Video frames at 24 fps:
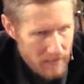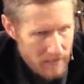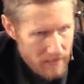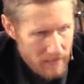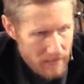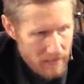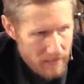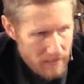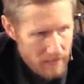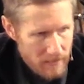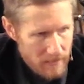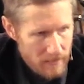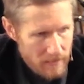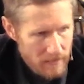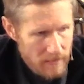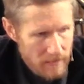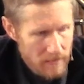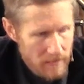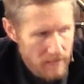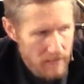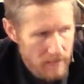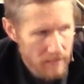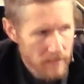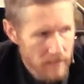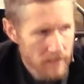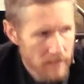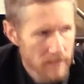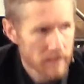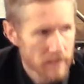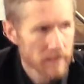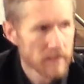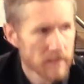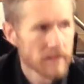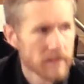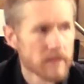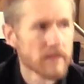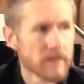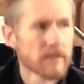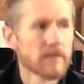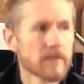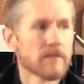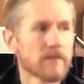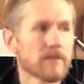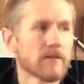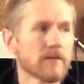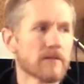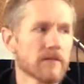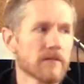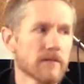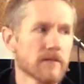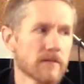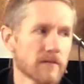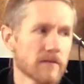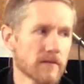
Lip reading: (no one is talking)